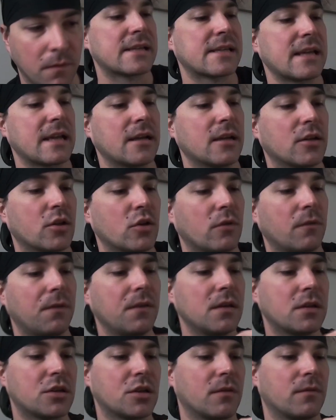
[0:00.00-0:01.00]
Second good
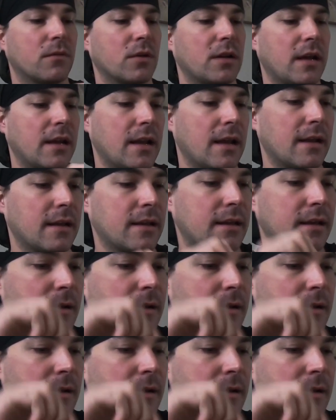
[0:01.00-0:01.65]
feature what I like,